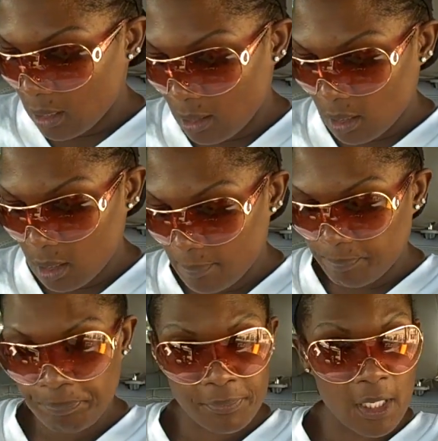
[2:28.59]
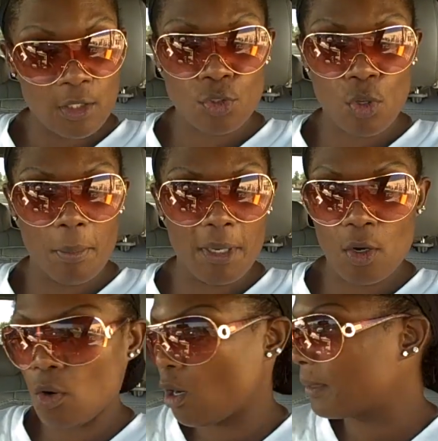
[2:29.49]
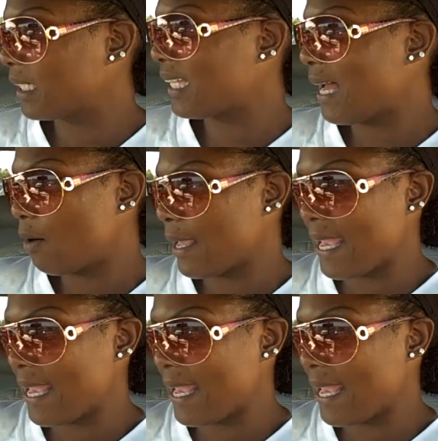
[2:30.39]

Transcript: Um, so I'm gonna go home and allow